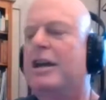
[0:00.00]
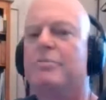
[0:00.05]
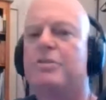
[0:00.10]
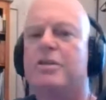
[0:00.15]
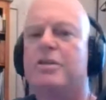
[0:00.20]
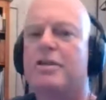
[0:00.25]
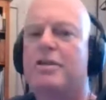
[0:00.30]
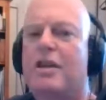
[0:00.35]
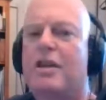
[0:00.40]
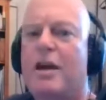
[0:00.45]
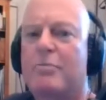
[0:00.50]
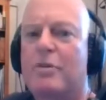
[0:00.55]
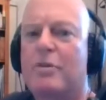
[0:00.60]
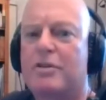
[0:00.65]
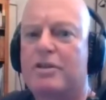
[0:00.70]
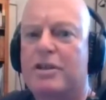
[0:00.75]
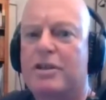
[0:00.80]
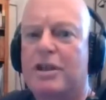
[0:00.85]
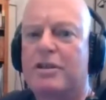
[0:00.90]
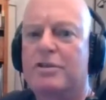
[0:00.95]
She says, I'm
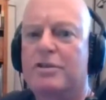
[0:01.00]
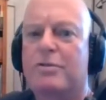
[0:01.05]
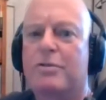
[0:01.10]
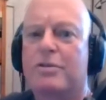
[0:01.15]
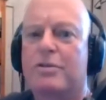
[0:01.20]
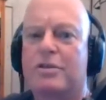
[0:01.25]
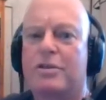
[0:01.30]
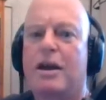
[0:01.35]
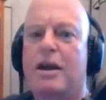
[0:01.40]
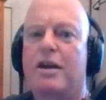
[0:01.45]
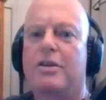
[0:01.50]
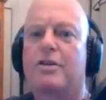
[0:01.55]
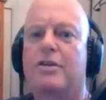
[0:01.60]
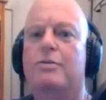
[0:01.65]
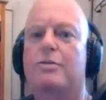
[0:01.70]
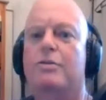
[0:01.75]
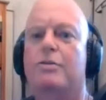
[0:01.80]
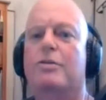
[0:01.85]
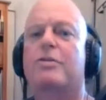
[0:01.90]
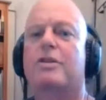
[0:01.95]
not telling you because I know
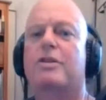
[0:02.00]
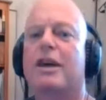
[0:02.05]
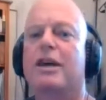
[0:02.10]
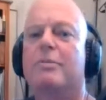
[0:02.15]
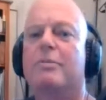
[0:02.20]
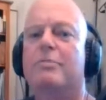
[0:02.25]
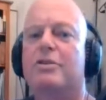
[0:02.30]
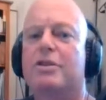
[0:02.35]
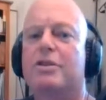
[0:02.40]
your game.